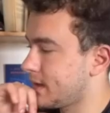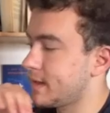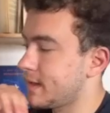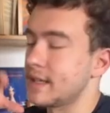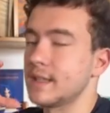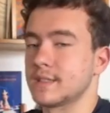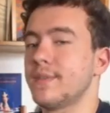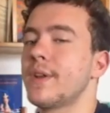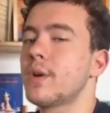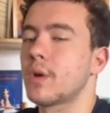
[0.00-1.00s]
In this video,
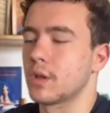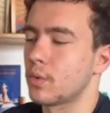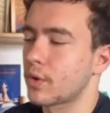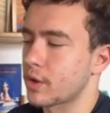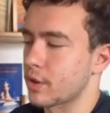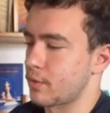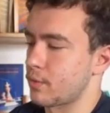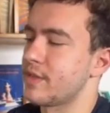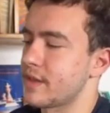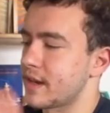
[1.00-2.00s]
I'll walk you through
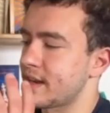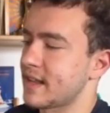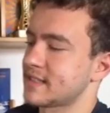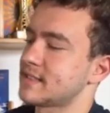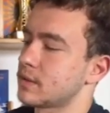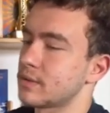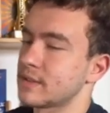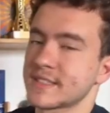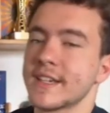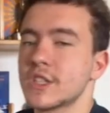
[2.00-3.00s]
the necessary
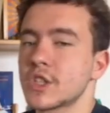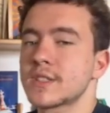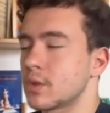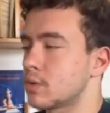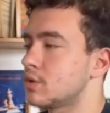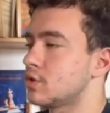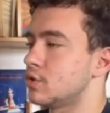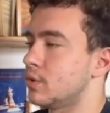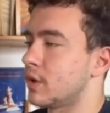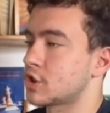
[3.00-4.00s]
stages in order to
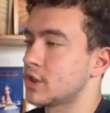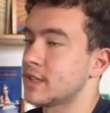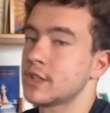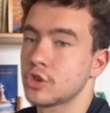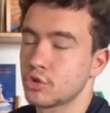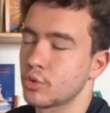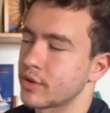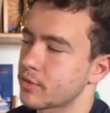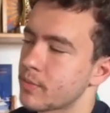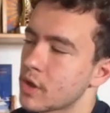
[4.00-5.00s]
actually do it.
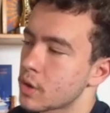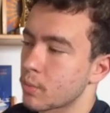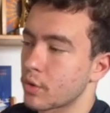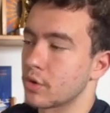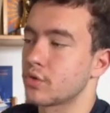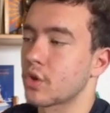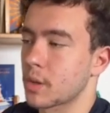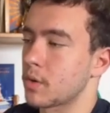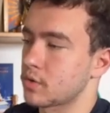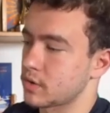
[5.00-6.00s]
We're going to talk
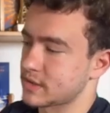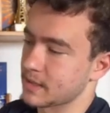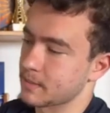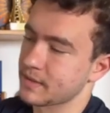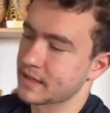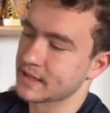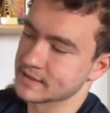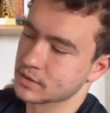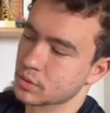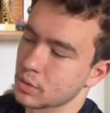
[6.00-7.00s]
about something that is
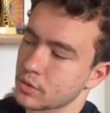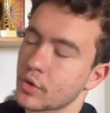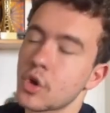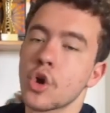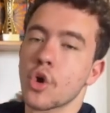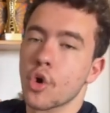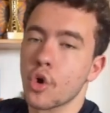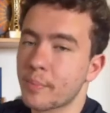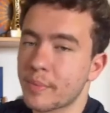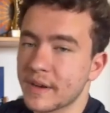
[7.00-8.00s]
called
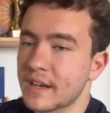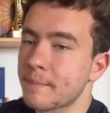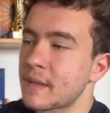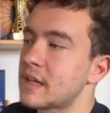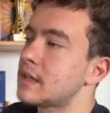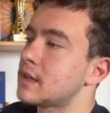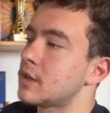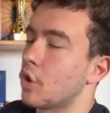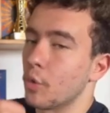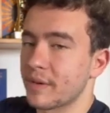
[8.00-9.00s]

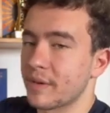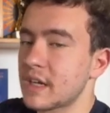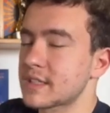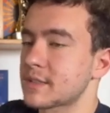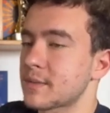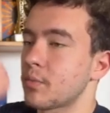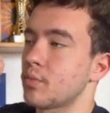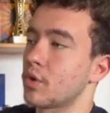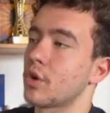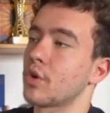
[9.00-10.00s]
openings. We're
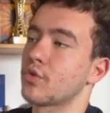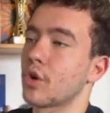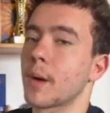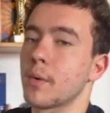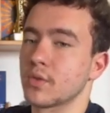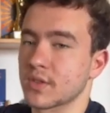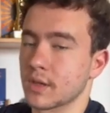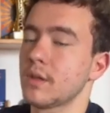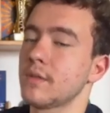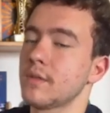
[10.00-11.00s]
going to talk about tunnel
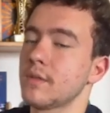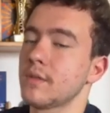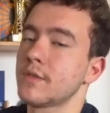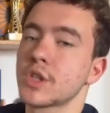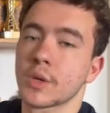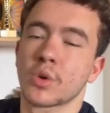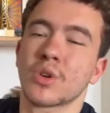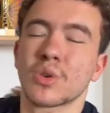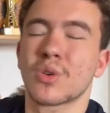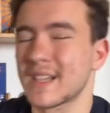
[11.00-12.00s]
vision, and we're going to talk
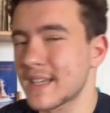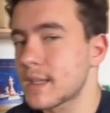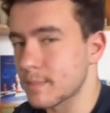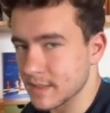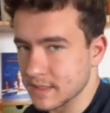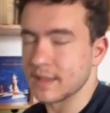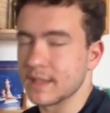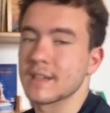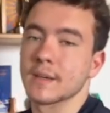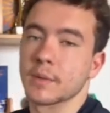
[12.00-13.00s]
a little bit in the end
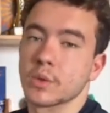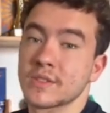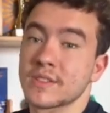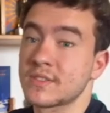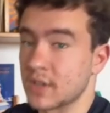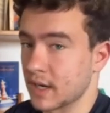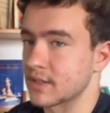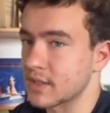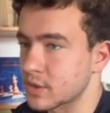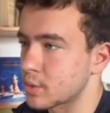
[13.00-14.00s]
about
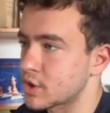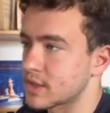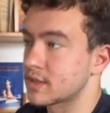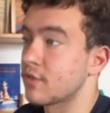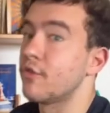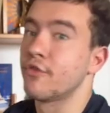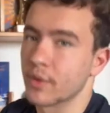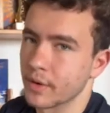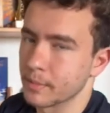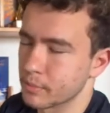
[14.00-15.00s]
tactics, which is very
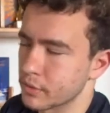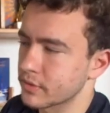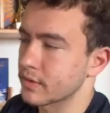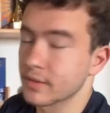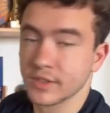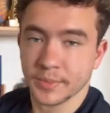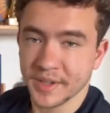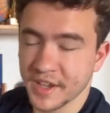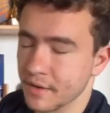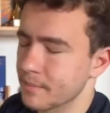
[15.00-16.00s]
important as a
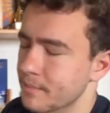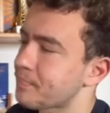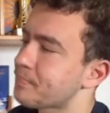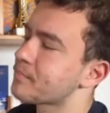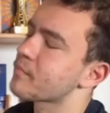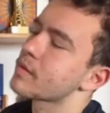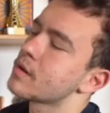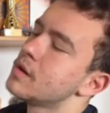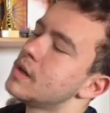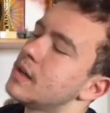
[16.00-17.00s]
beginner.
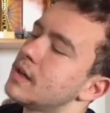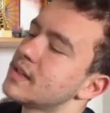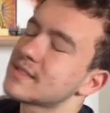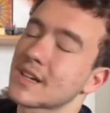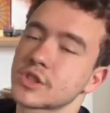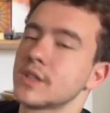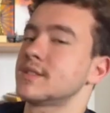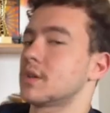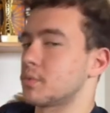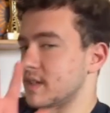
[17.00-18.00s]
Let's actually start
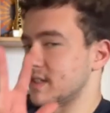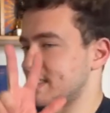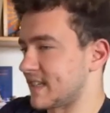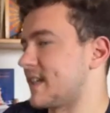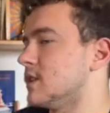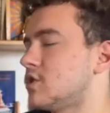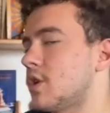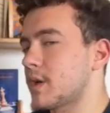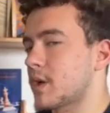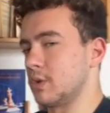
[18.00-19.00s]
with the second
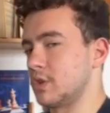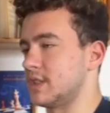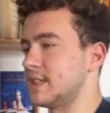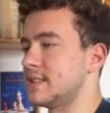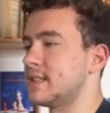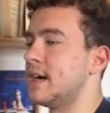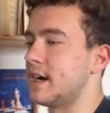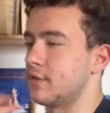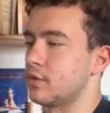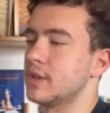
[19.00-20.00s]
topic, which is
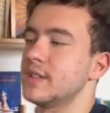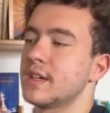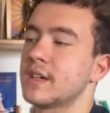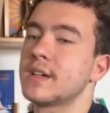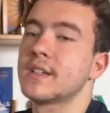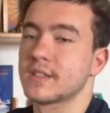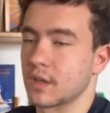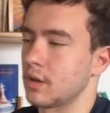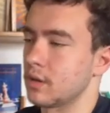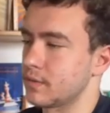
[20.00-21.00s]
avoiding tunnel
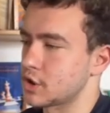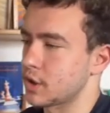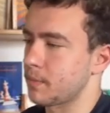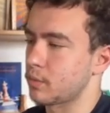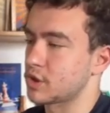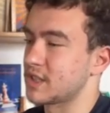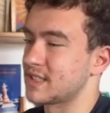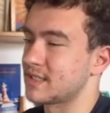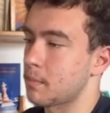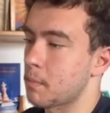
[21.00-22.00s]
vision, which is
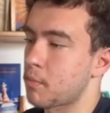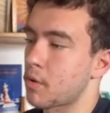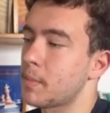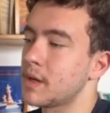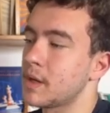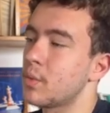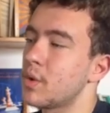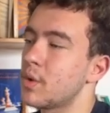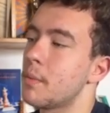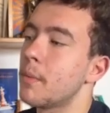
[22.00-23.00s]
probably where
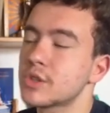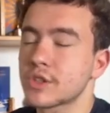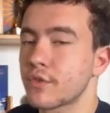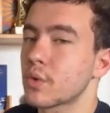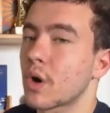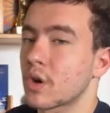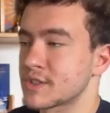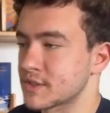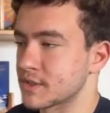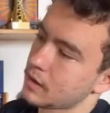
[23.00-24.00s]
most of you are
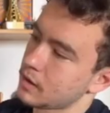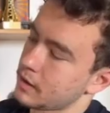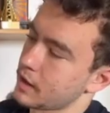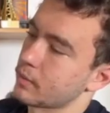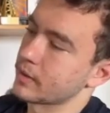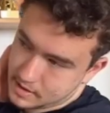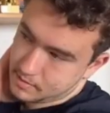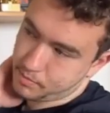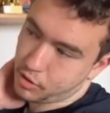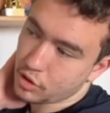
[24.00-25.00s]
stuck. Anyways,
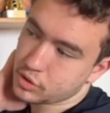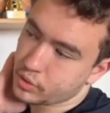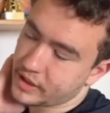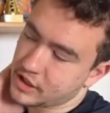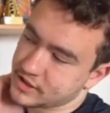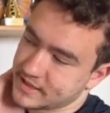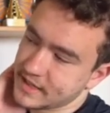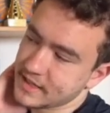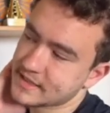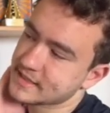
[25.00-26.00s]
pawn to
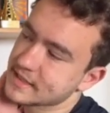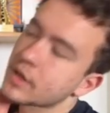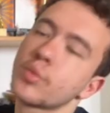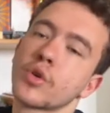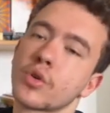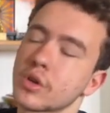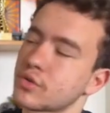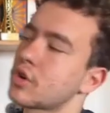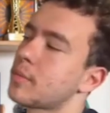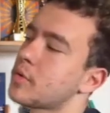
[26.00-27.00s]
h6, we're going to talk
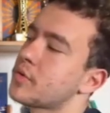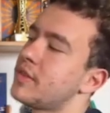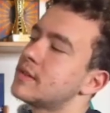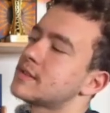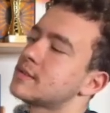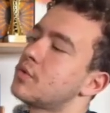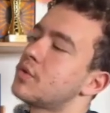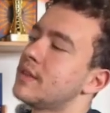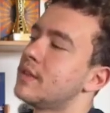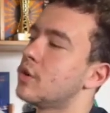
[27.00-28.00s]
about this more in the
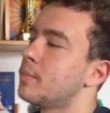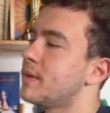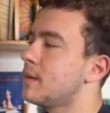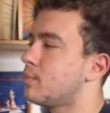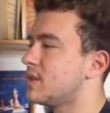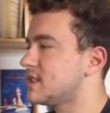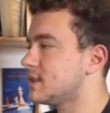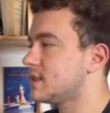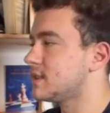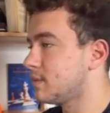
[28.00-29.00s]
opening
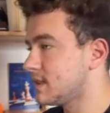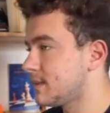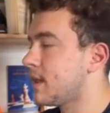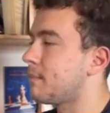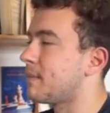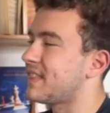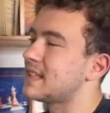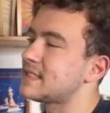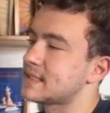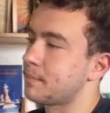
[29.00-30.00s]
principles, but this
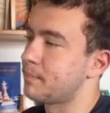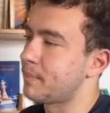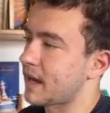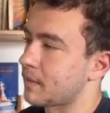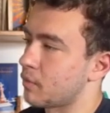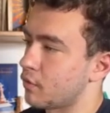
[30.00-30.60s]
is a bad move.